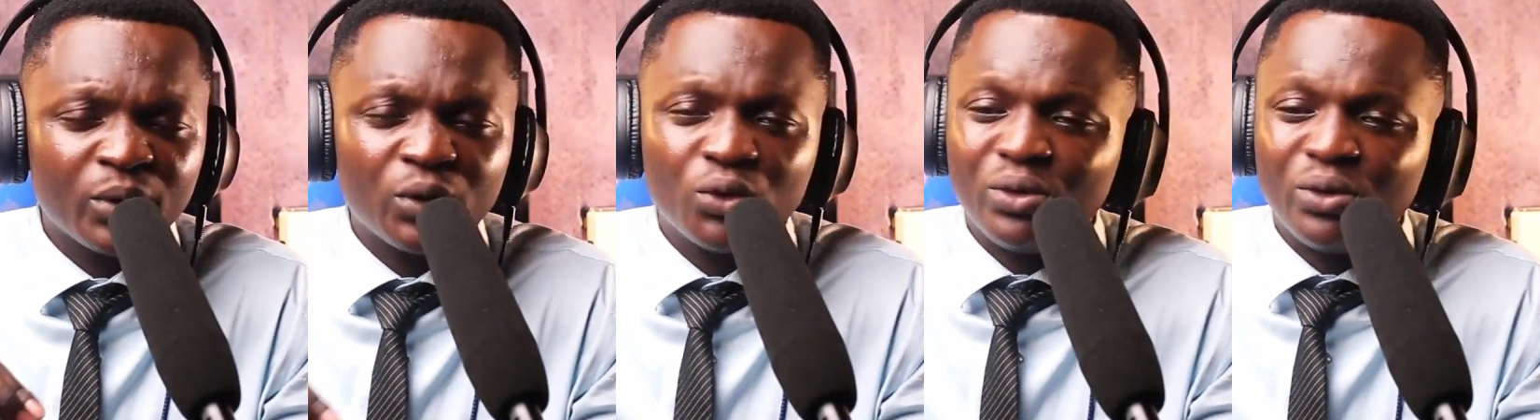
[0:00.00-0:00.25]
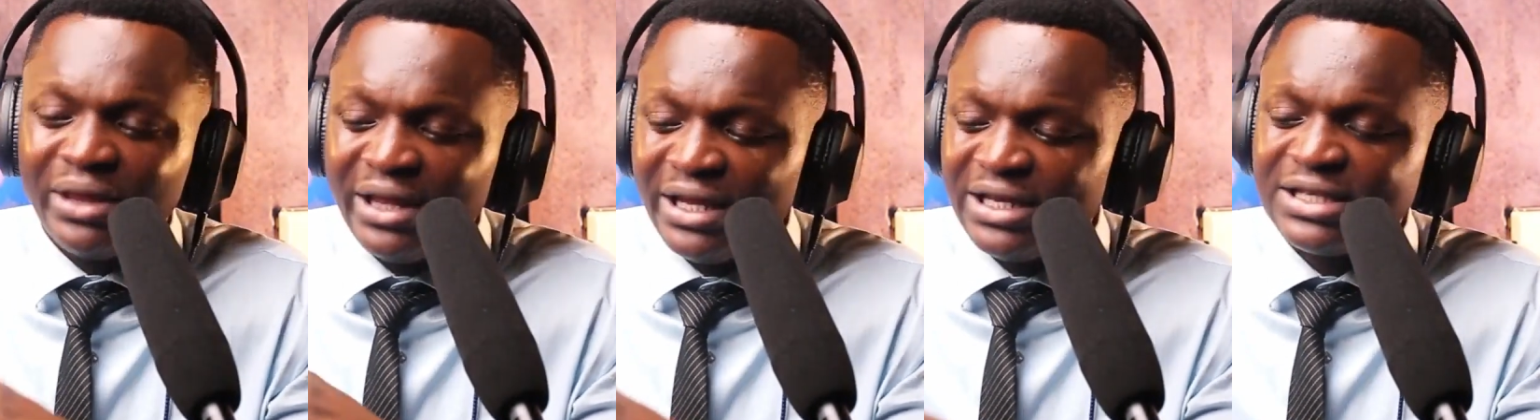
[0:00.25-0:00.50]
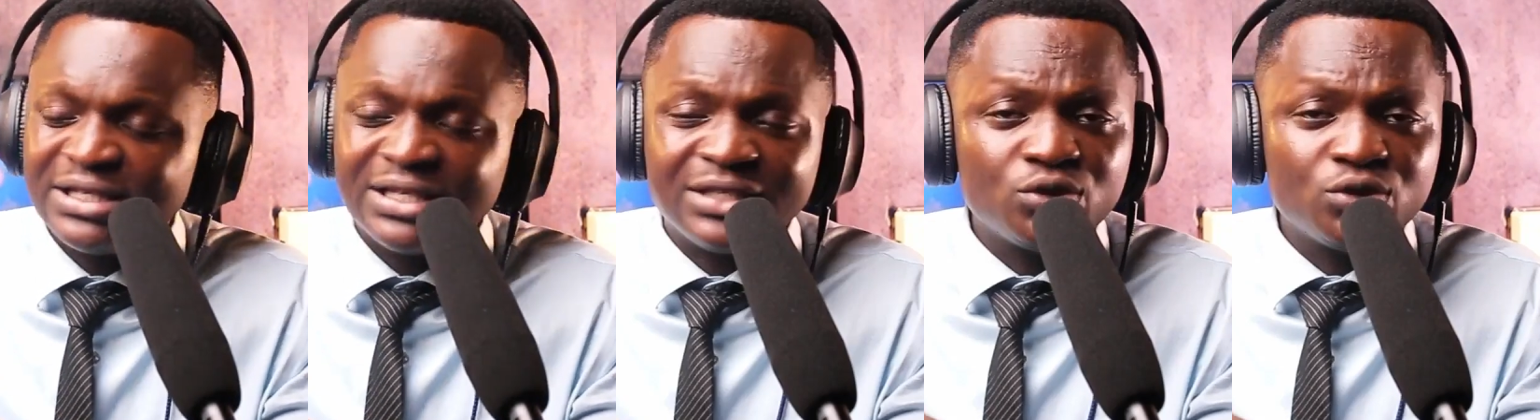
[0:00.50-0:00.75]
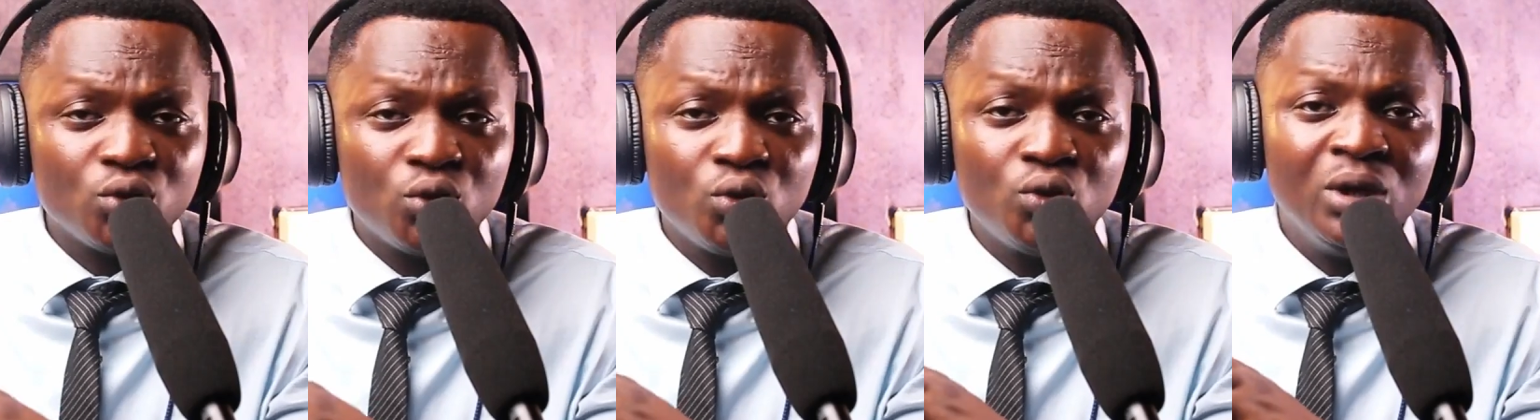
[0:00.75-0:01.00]
So this is it.
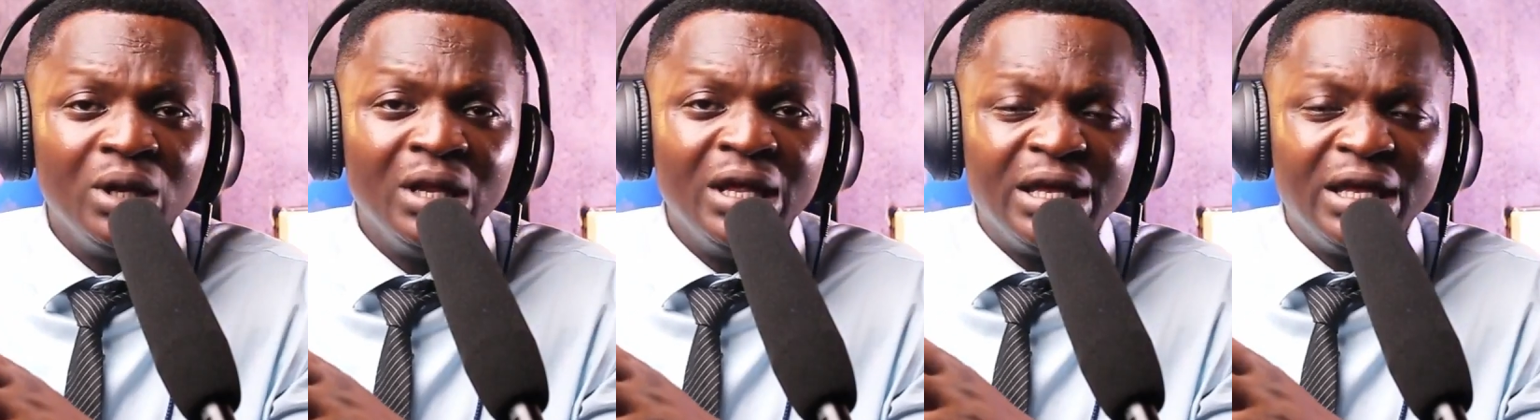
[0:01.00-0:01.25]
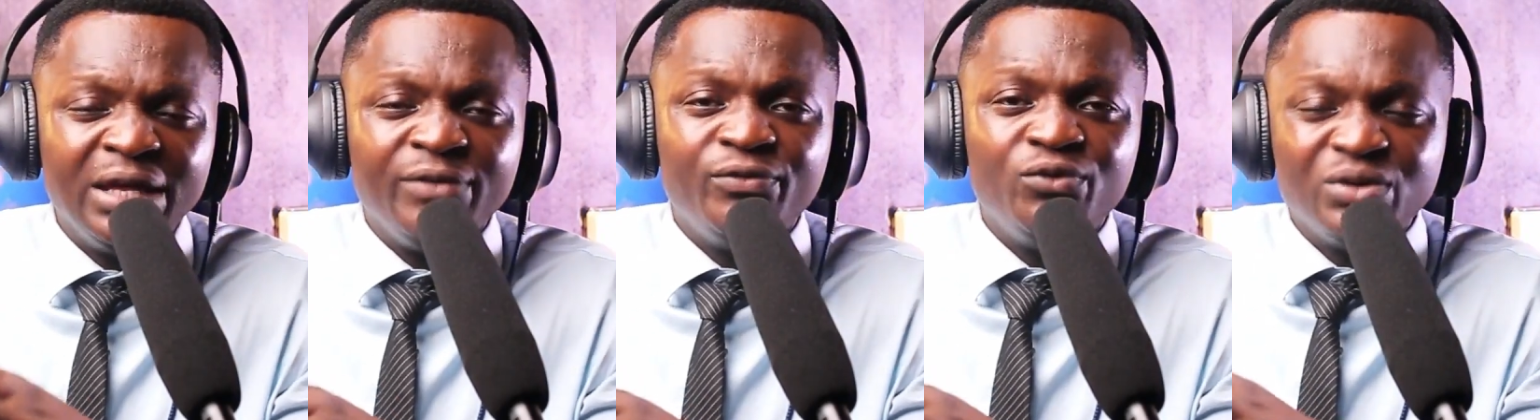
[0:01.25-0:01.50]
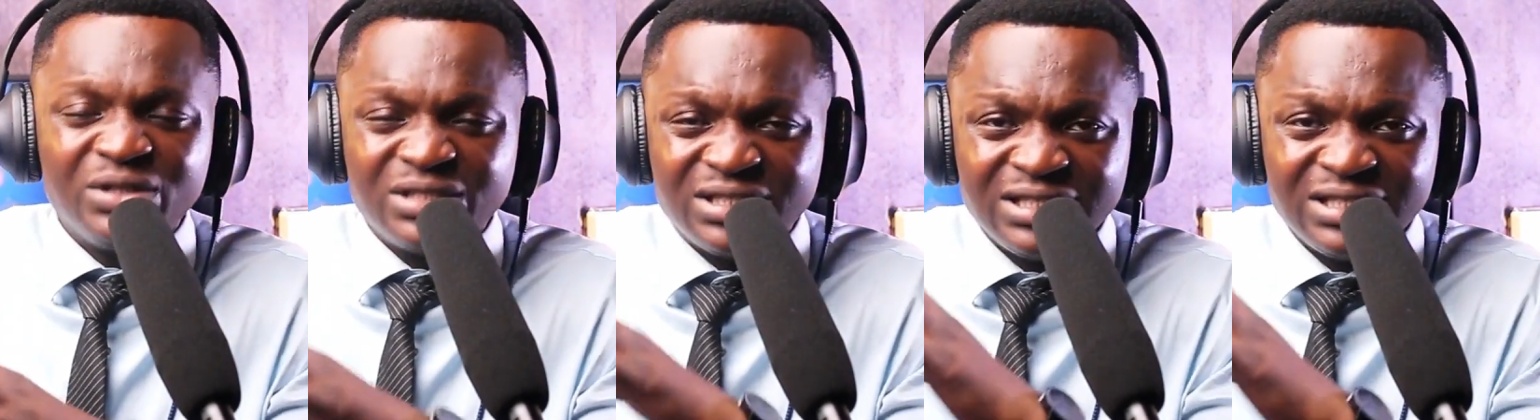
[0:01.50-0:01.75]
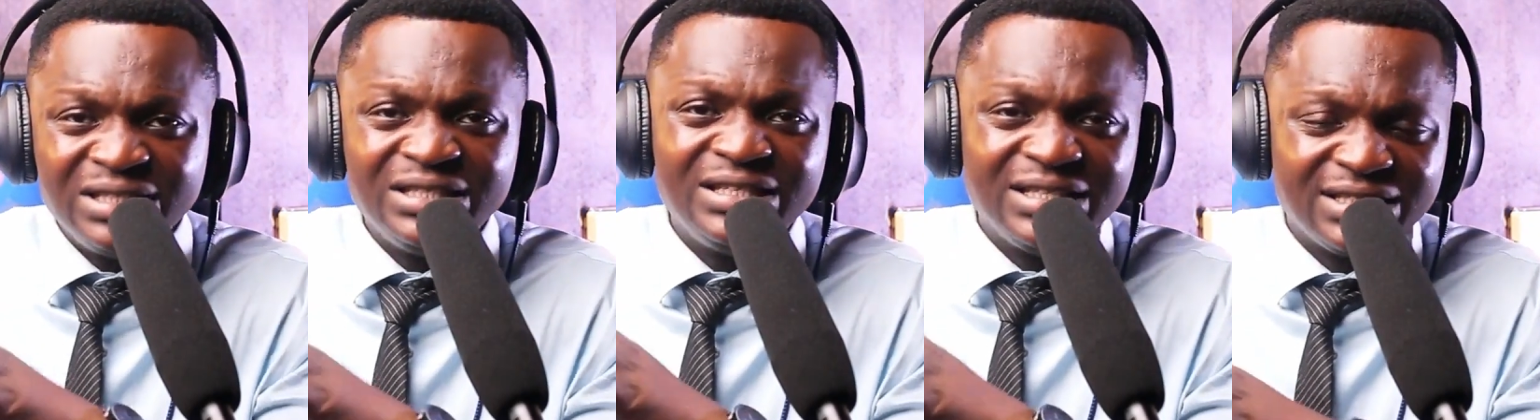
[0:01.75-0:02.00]
So if you
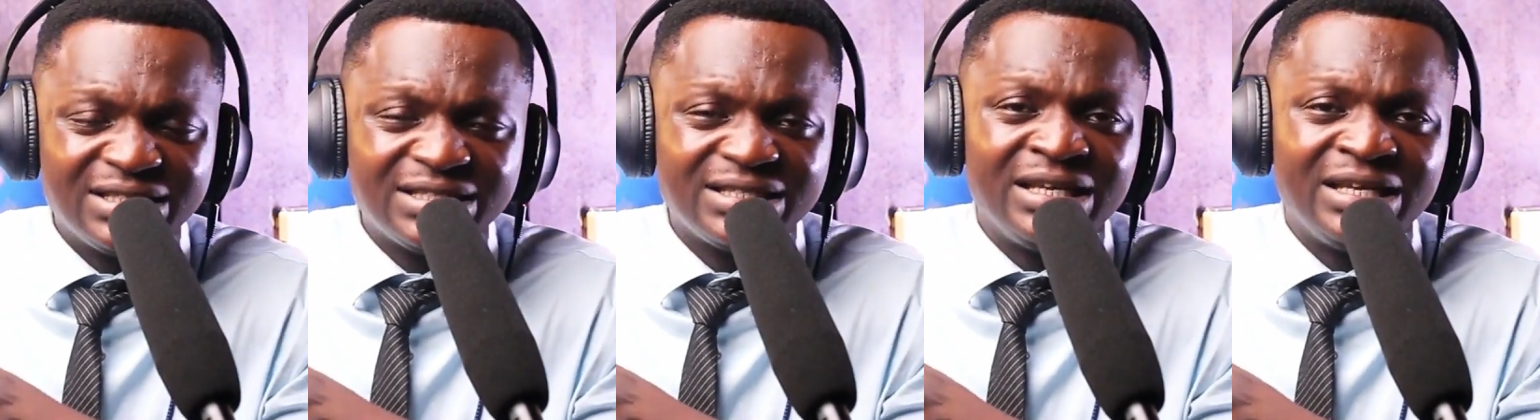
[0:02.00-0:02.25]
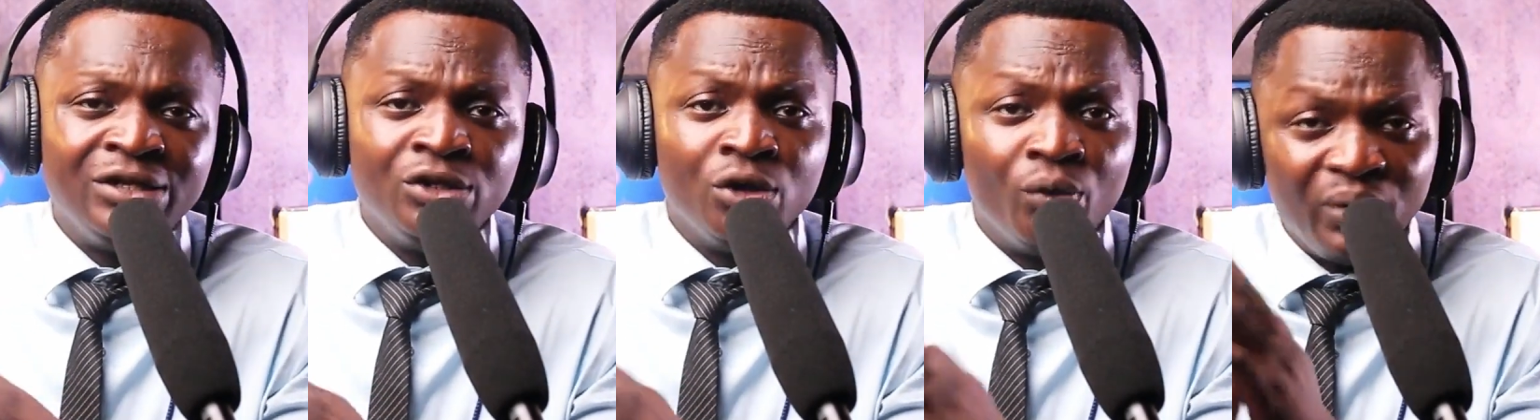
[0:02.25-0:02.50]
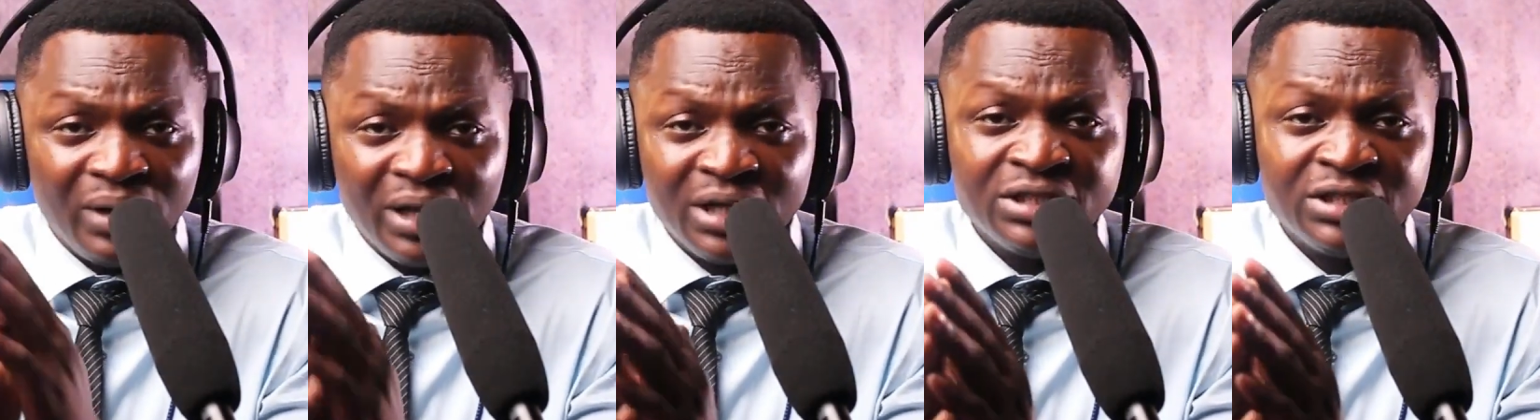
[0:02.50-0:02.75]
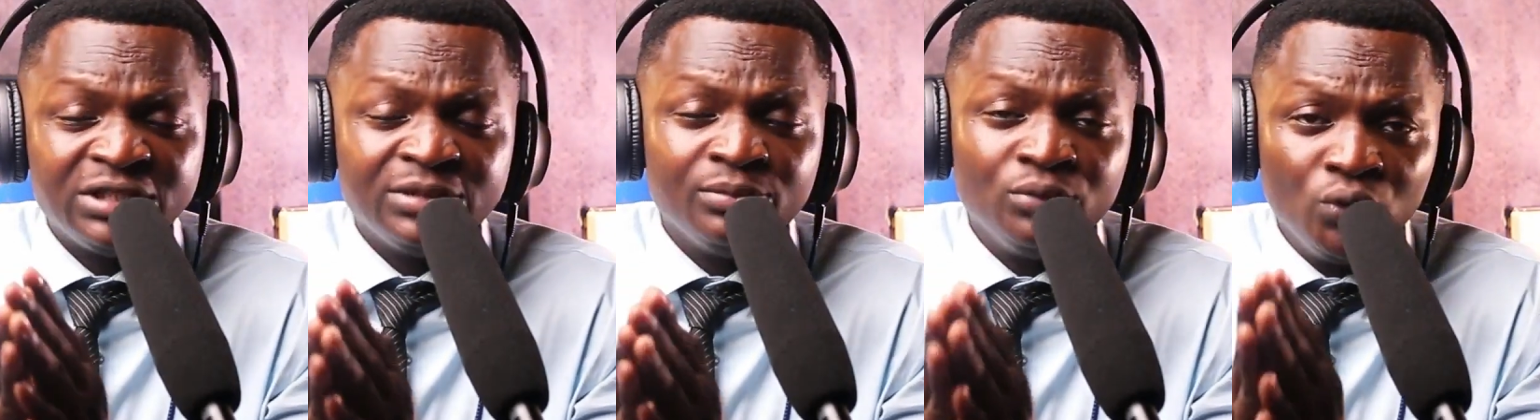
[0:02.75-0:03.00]
see this in your
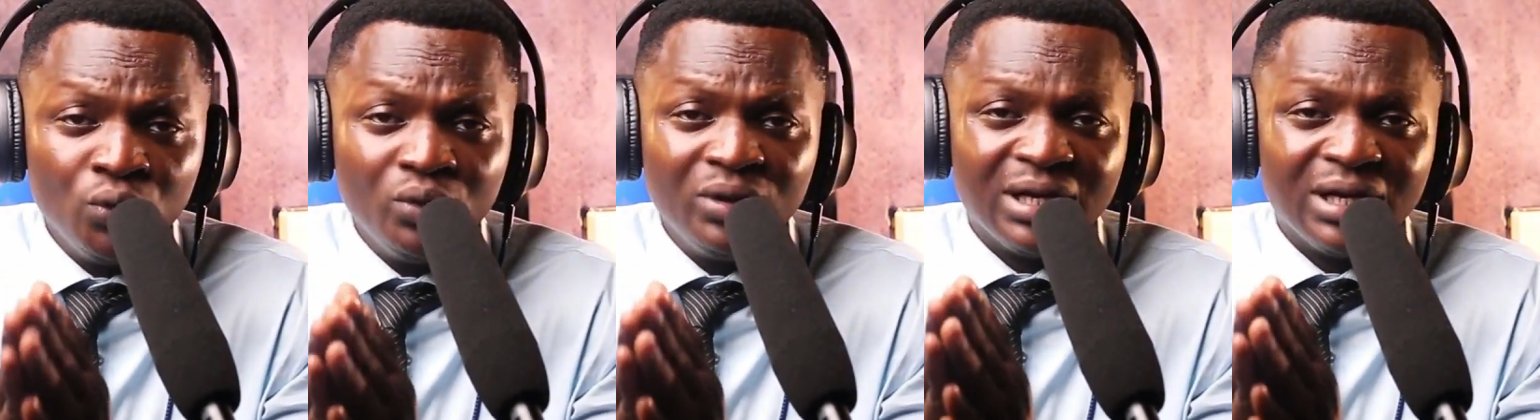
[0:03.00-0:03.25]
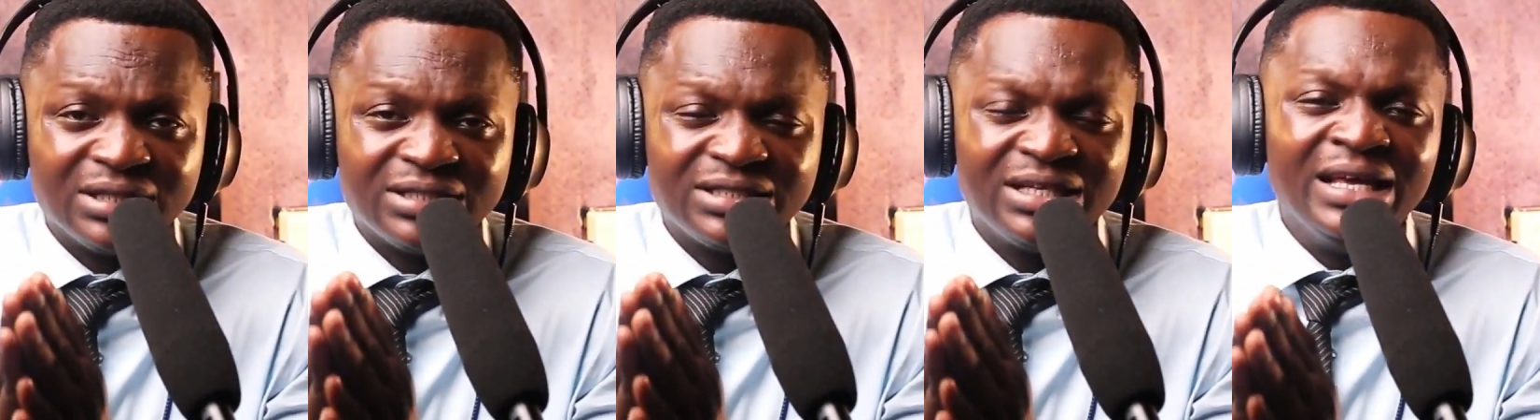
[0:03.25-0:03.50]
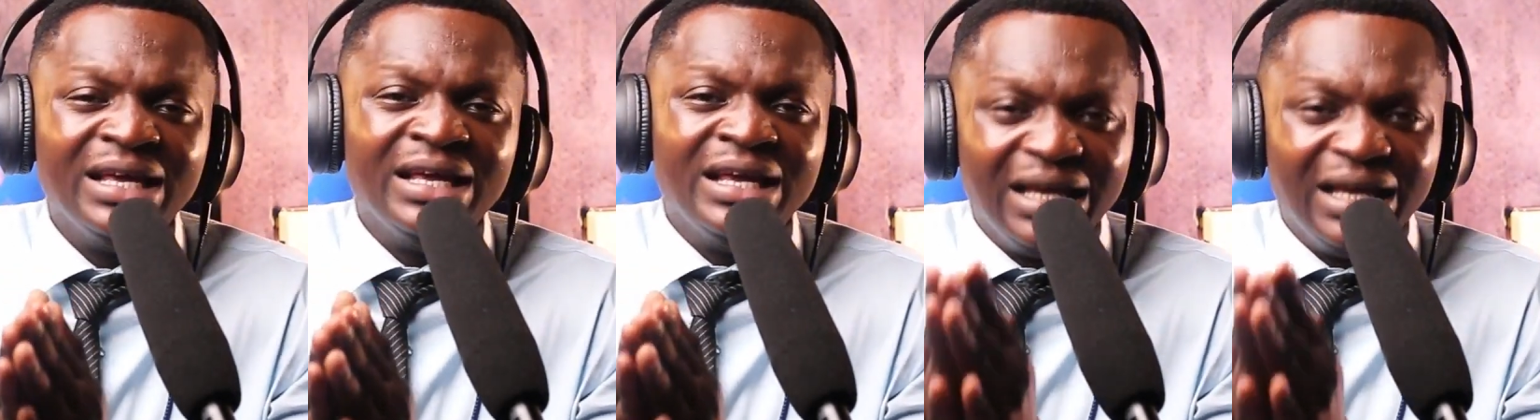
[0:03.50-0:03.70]
relationship, know that